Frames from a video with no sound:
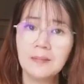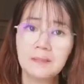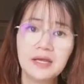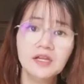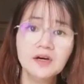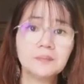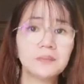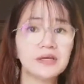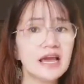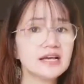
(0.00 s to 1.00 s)
may
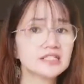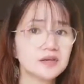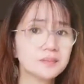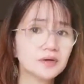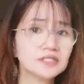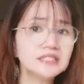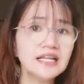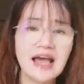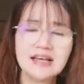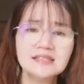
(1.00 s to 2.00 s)
not be as
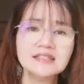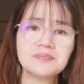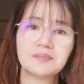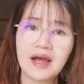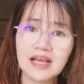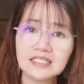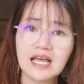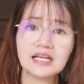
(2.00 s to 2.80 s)
important as the price